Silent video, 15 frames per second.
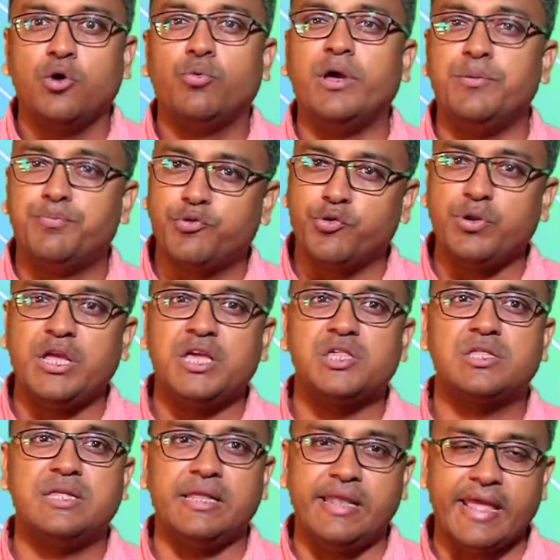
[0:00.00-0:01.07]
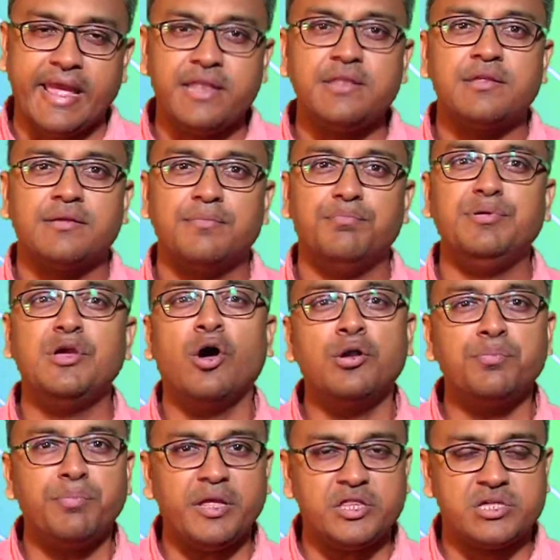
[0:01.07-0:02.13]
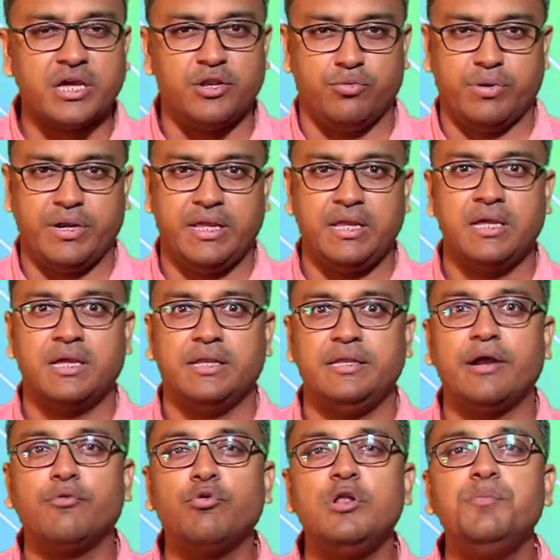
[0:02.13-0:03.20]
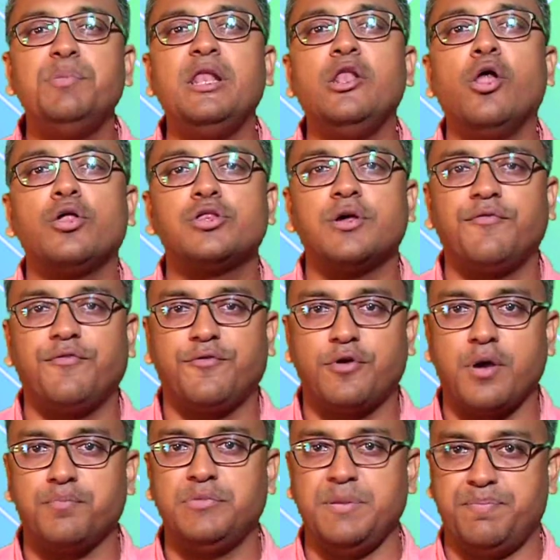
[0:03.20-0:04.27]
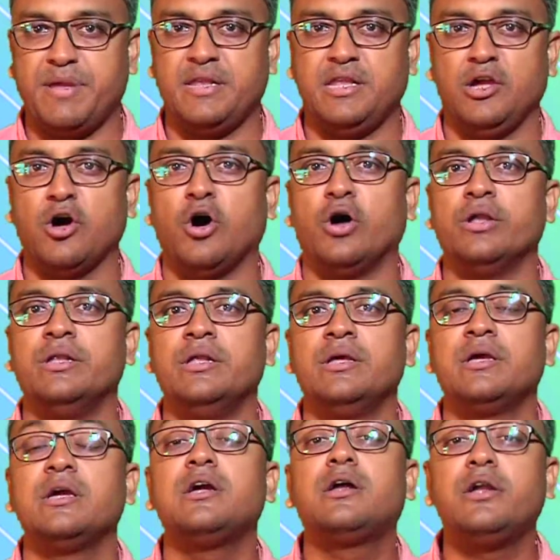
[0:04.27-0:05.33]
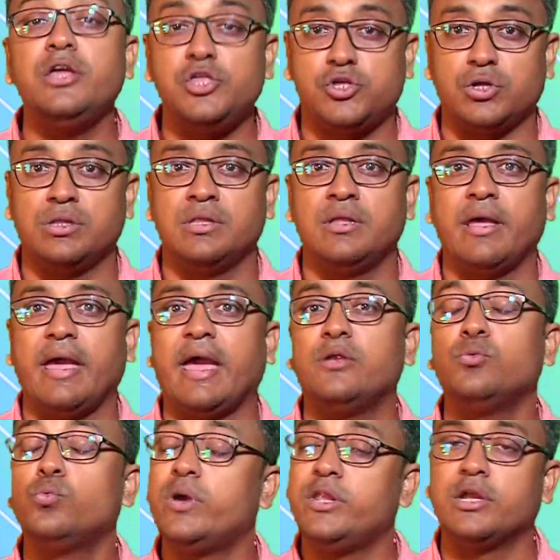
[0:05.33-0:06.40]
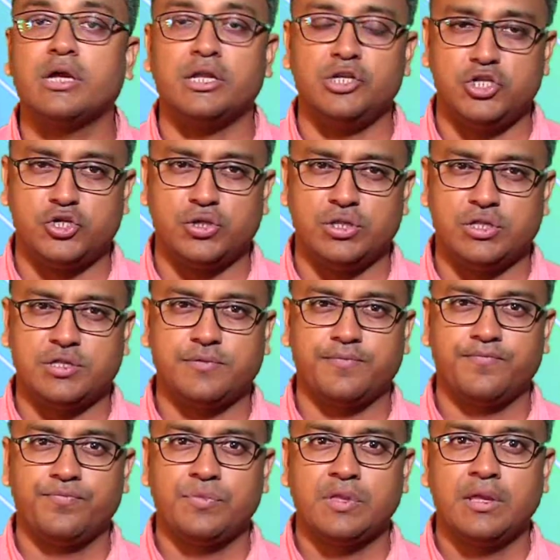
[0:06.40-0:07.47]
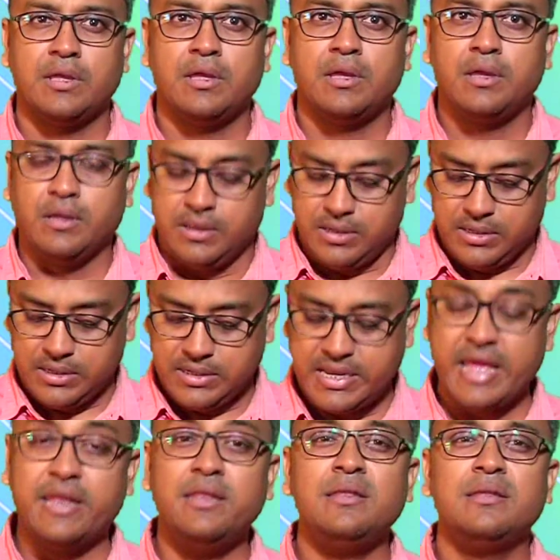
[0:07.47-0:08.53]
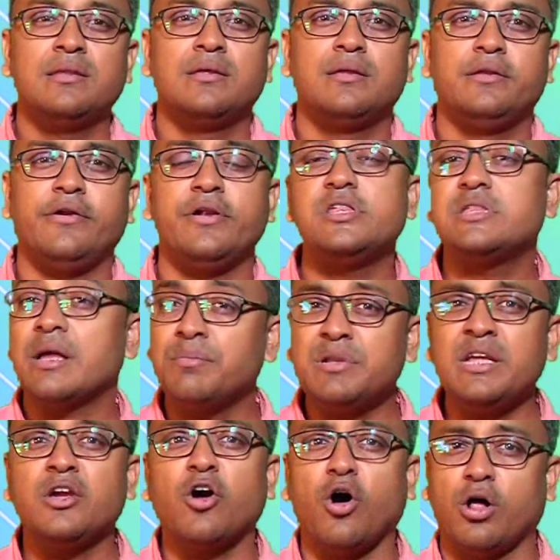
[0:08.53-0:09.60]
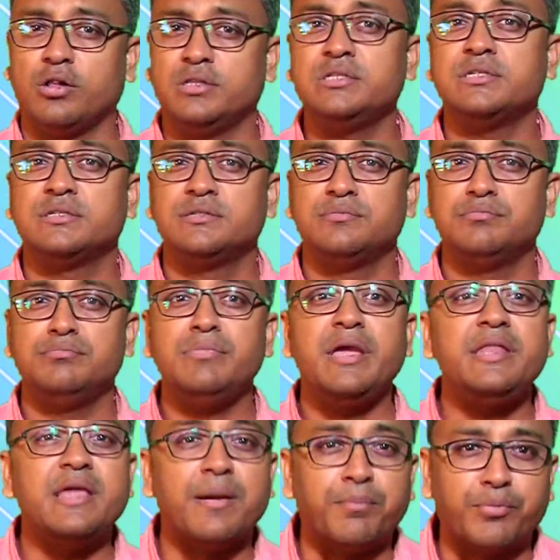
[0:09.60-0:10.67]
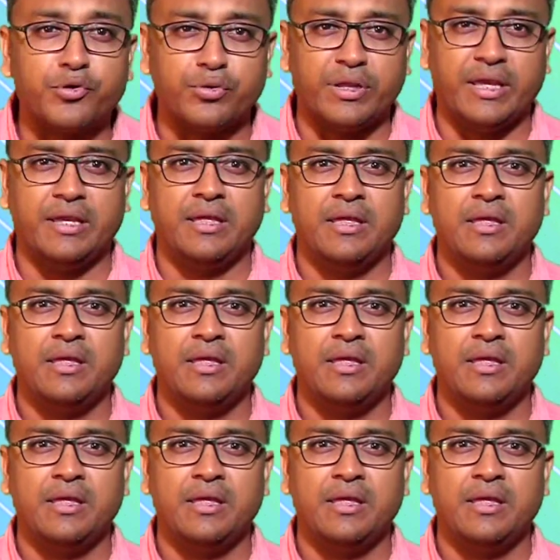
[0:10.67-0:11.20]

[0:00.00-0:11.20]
When pruning is delayed beyond mid-January, there will be loss of crop depending on region and weather conditions. Then there is something called medium pruning.